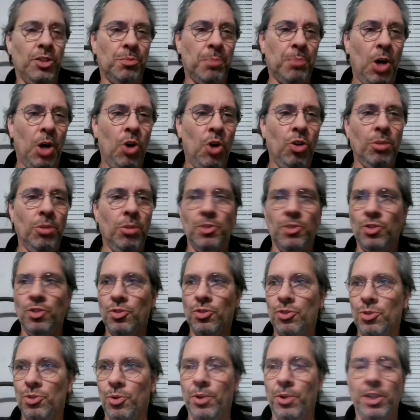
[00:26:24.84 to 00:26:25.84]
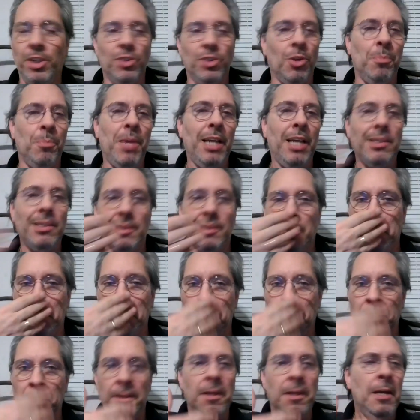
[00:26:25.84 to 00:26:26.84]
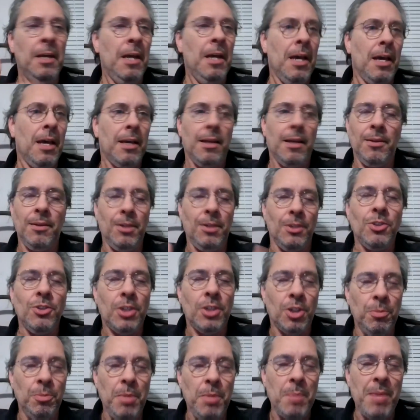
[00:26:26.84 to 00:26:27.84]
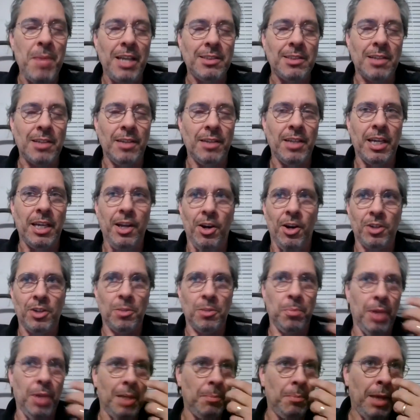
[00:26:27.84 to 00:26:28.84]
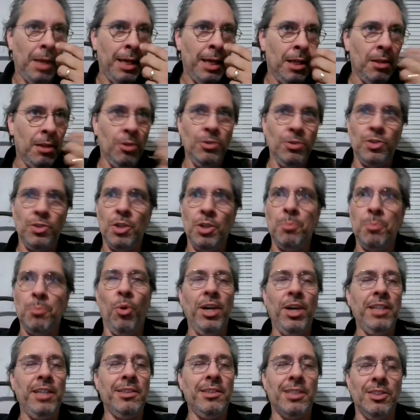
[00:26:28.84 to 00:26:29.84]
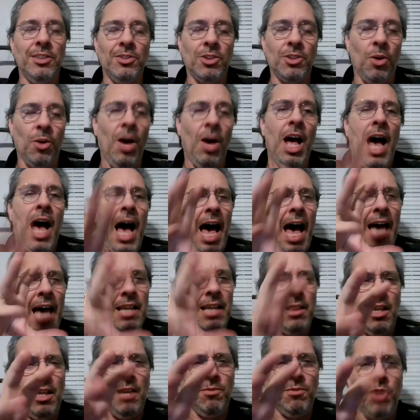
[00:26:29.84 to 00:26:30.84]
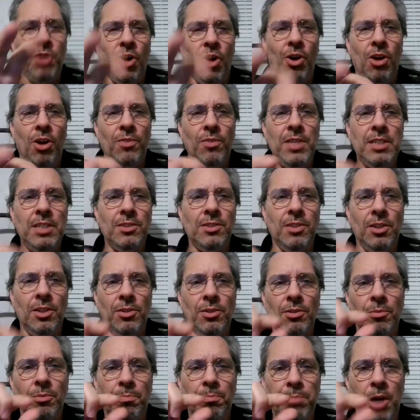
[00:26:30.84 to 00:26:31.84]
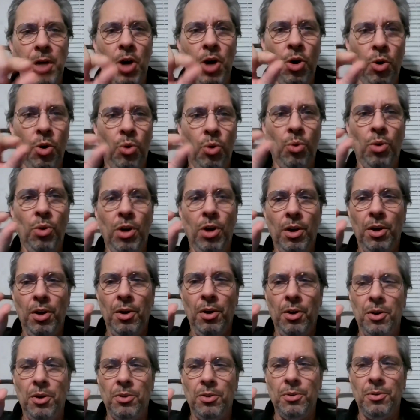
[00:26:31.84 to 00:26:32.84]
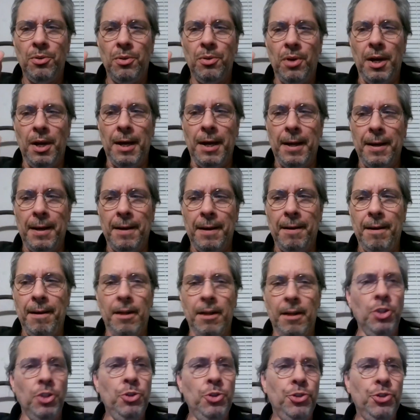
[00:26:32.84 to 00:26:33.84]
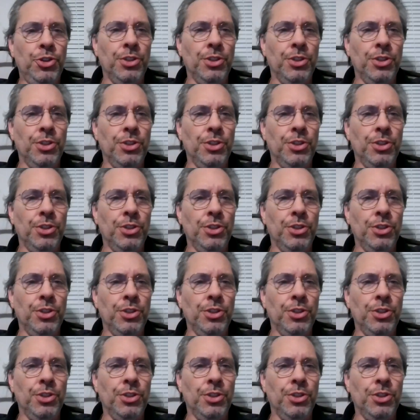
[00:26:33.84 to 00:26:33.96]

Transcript: poems and stories are based on the. It could be based on the character played by Lucy Boynton. So I loved all these little Poe allusions that